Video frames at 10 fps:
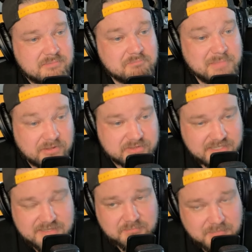
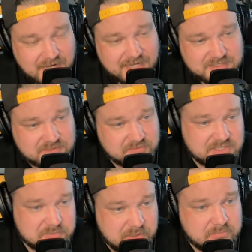melting the minds of
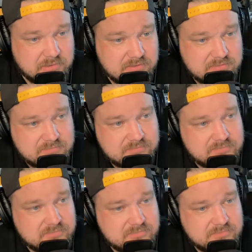these people
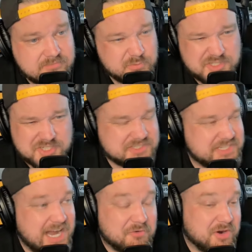with just
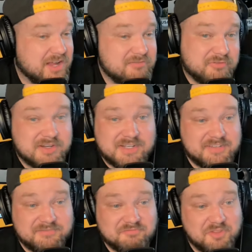outright
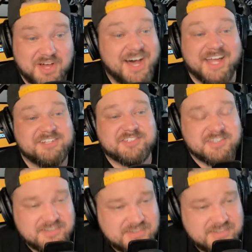fucking lies.